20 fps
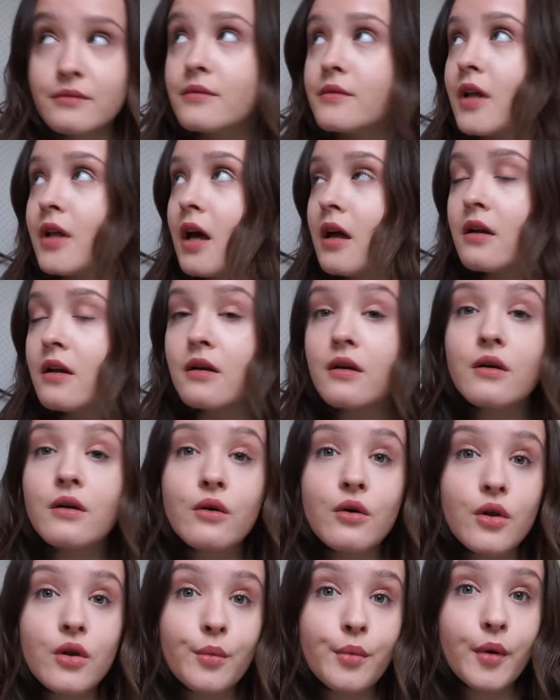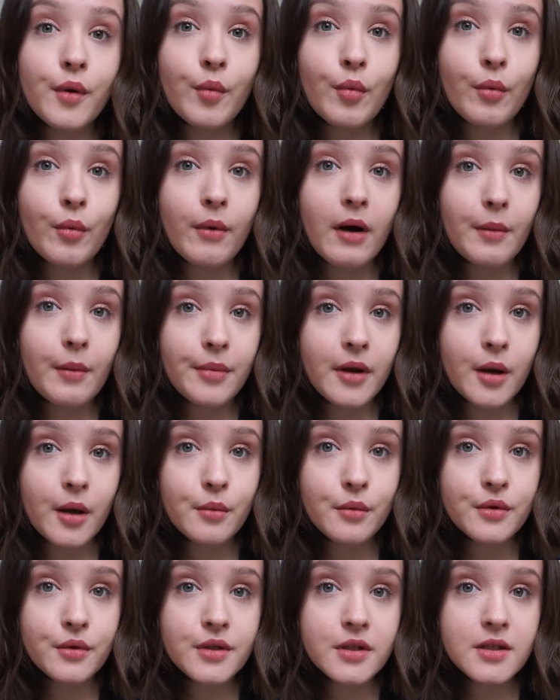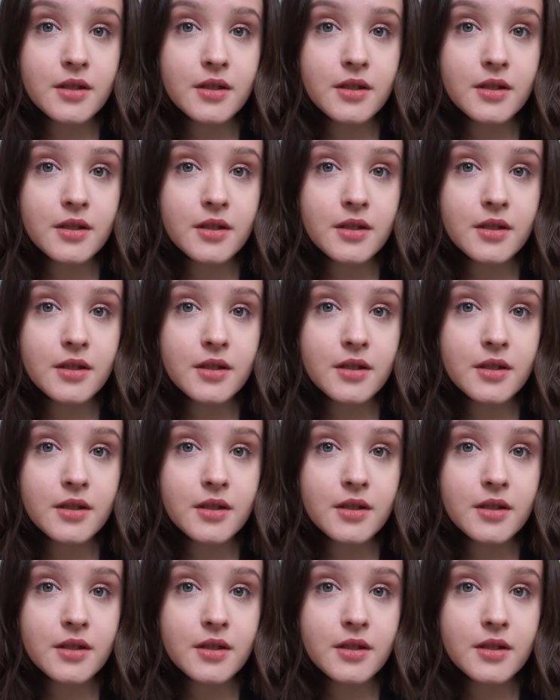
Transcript: then other people might be able to tell.